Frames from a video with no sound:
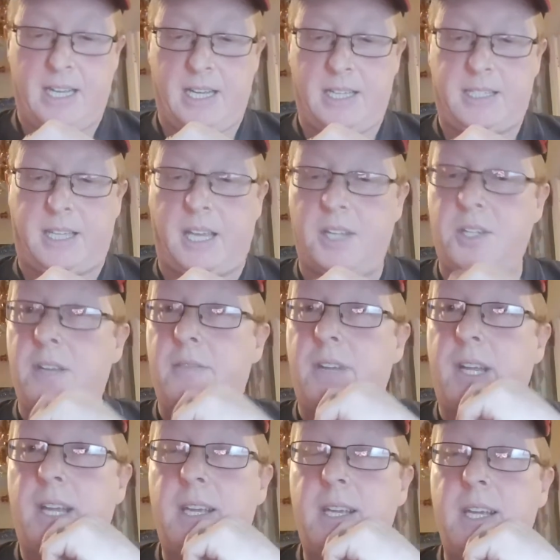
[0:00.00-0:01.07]
KG and
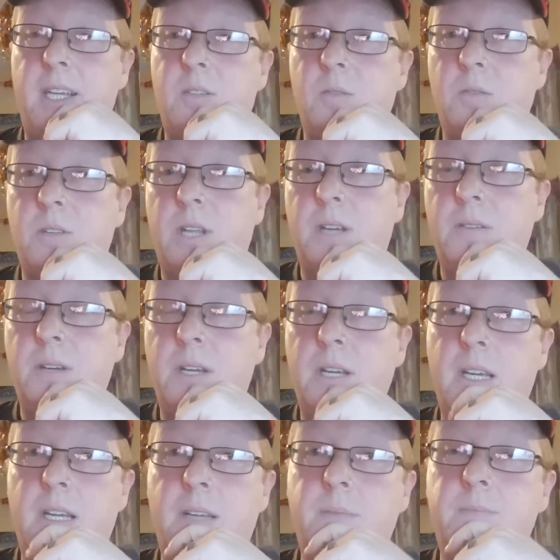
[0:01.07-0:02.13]
Ringy, as you all know,
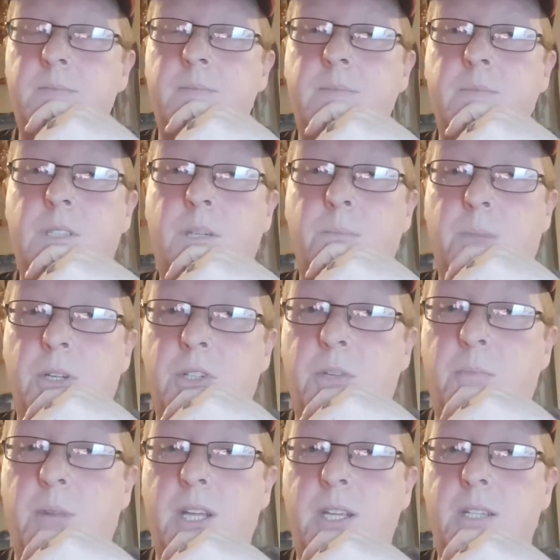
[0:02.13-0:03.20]
good bunch of
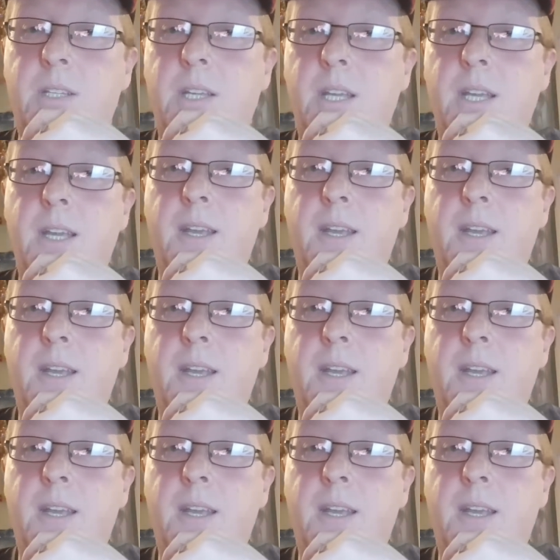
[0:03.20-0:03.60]
blokes.